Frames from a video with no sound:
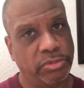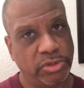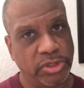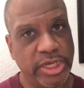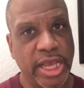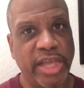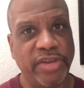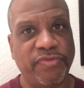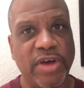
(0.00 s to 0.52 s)

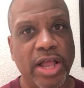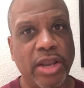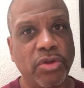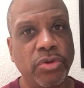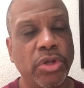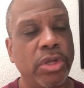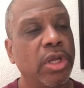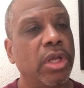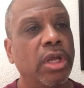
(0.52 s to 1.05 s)
You guys
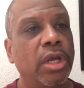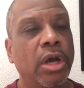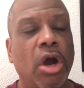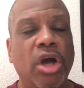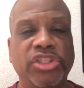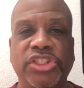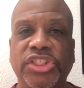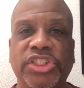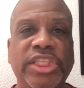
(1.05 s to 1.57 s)
follow?
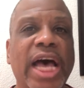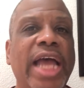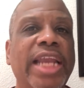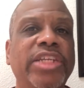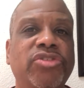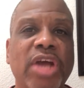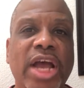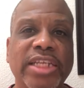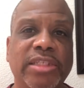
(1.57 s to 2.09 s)
Our
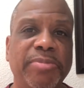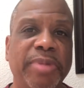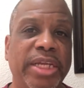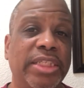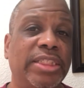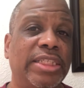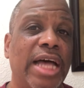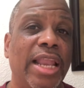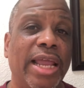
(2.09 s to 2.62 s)
society tries to
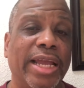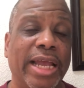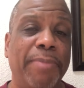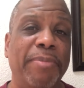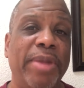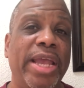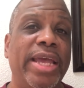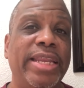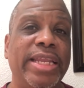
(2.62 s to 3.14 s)
make it sound like a
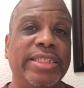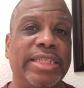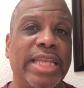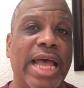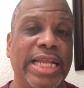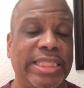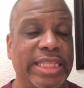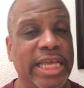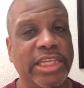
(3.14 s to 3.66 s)
man that's
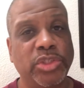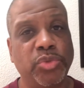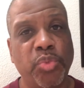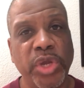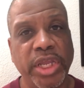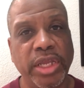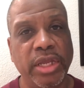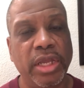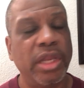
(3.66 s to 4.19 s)
like that is
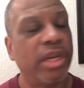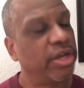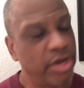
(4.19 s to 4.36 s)
weak.